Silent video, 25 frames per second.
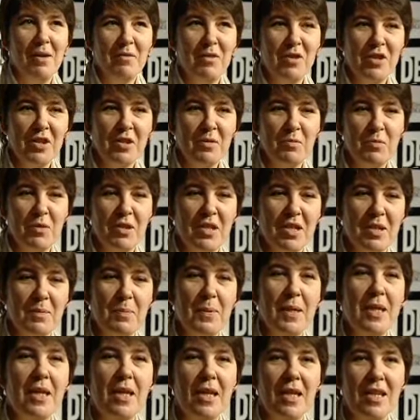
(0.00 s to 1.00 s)
I just was
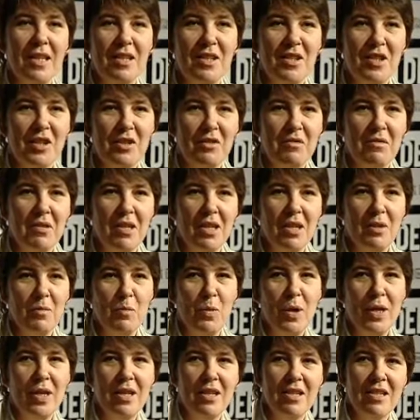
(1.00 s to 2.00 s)
speaking to the
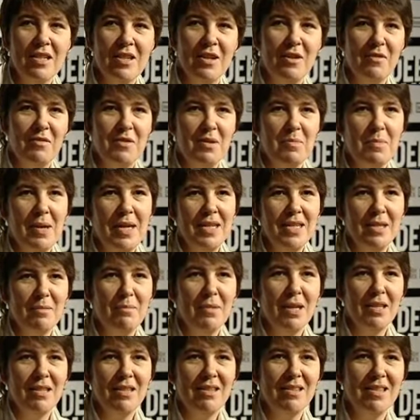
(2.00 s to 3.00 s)
winners of
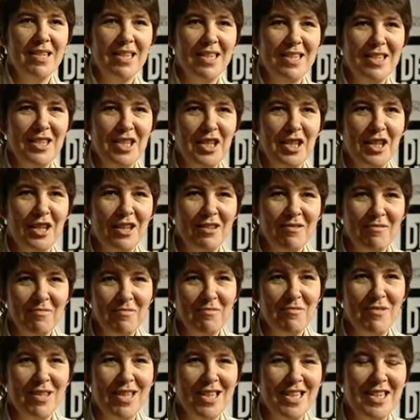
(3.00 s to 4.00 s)
Debating Matters India
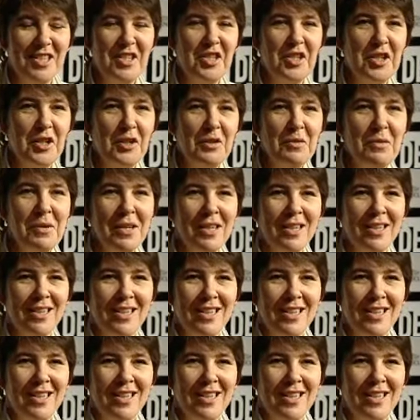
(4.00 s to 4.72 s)
Year 2,